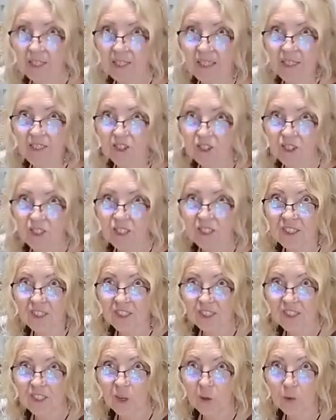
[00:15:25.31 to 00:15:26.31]
it just is
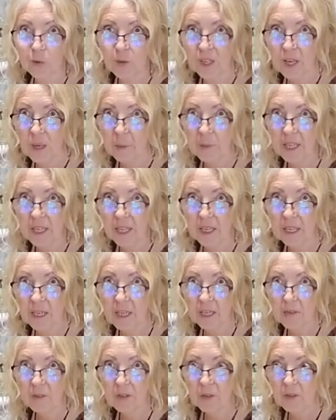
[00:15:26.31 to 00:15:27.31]
so yummy,
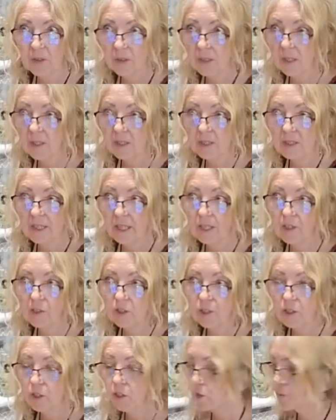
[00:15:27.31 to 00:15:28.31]
even in a day or
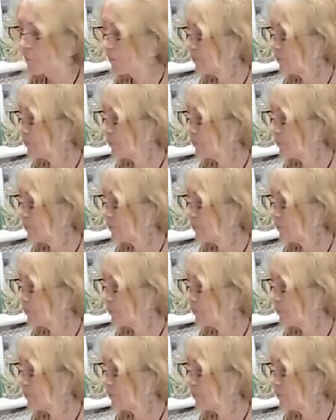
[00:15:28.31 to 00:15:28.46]
two.